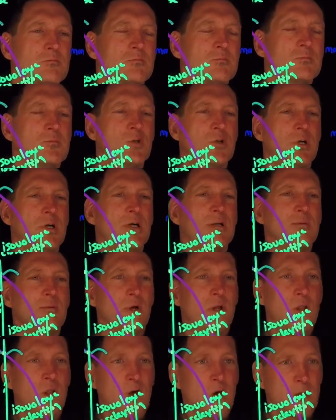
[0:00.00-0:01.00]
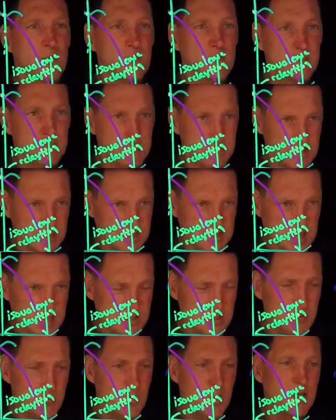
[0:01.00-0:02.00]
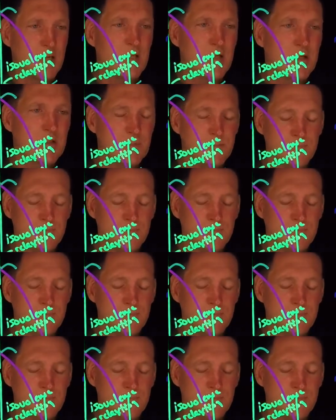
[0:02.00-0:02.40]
all right, along this axis right here.